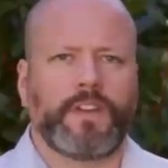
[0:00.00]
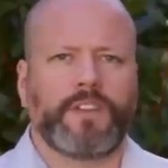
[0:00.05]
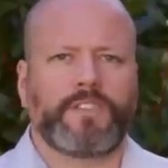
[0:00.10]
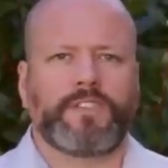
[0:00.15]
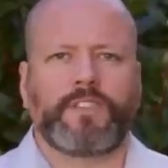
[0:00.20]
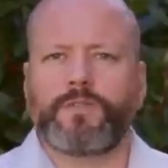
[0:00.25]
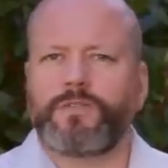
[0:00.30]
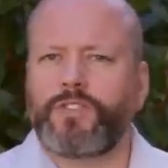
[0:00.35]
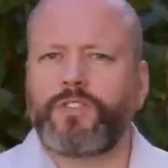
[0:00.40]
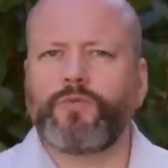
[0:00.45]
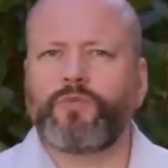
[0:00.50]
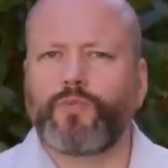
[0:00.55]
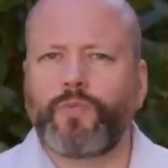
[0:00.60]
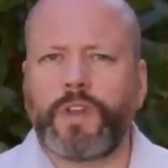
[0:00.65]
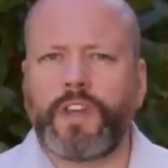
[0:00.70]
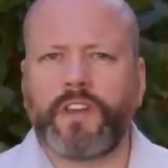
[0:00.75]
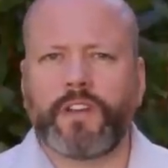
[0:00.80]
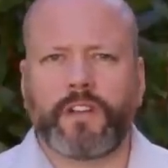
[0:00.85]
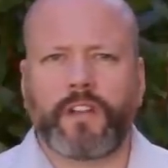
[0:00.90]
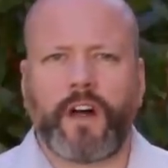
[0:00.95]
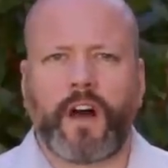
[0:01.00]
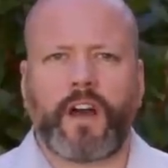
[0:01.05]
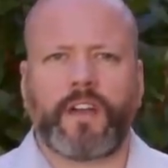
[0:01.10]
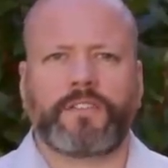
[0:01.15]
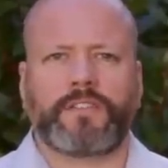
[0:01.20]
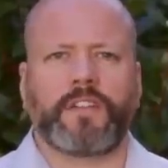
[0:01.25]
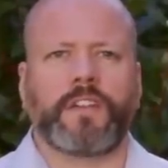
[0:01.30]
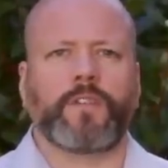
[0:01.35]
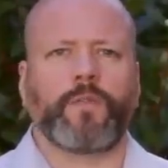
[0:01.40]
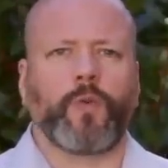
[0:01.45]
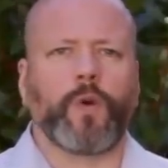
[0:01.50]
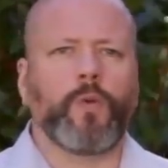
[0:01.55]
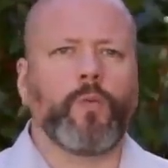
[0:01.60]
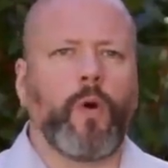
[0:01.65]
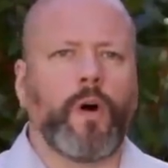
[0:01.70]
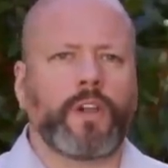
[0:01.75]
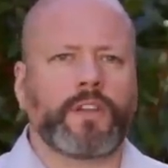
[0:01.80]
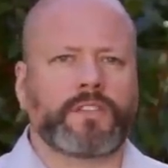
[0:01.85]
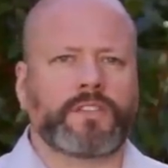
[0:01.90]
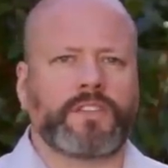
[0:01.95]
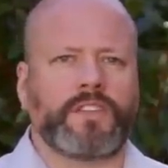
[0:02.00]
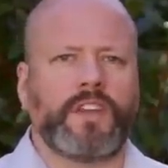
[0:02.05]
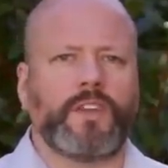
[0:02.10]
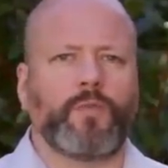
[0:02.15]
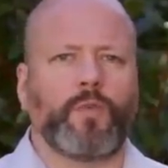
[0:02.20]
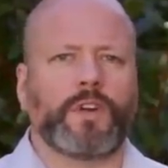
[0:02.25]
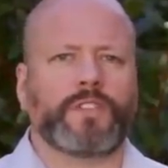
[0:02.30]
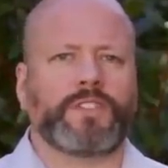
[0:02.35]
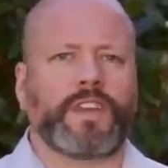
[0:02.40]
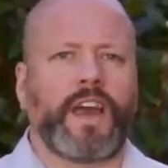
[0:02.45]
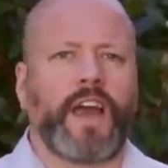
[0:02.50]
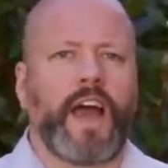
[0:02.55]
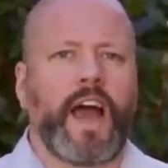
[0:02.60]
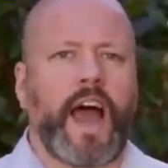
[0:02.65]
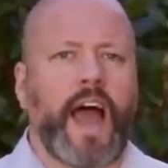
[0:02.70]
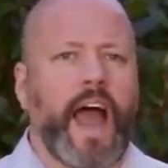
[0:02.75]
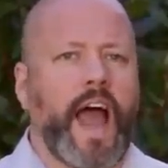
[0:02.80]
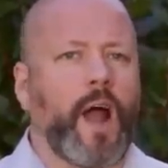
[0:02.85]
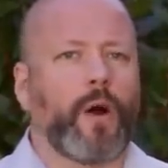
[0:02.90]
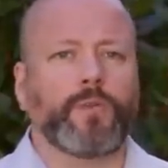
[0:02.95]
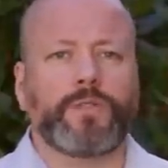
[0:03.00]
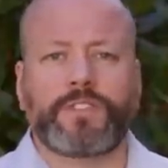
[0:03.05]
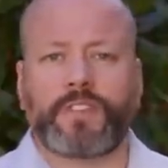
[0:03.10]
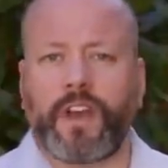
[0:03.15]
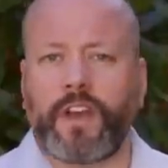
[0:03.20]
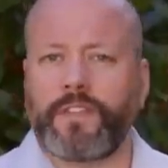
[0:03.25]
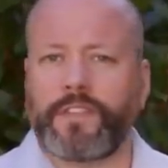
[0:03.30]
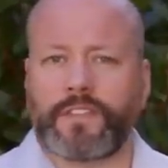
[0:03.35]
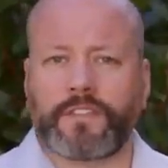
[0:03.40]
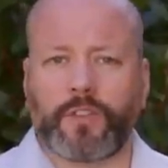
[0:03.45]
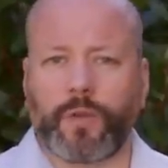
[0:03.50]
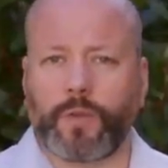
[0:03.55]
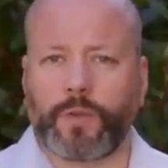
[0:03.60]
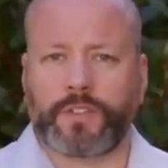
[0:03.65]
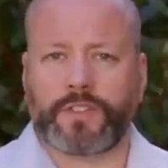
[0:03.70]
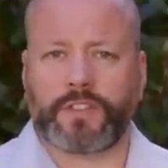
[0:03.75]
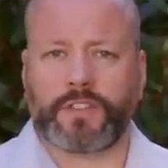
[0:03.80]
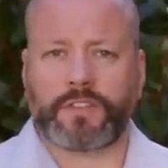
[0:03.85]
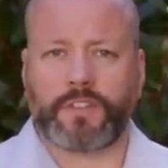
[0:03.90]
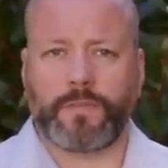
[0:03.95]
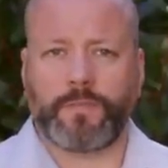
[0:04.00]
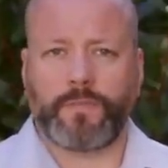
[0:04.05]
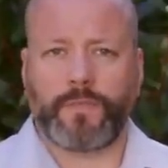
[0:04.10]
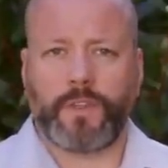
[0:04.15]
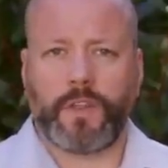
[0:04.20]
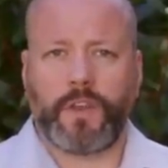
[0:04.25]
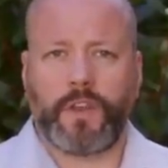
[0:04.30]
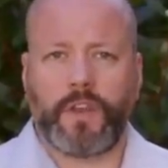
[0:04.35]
Don't you realize that if we want to see what's outside the solar system,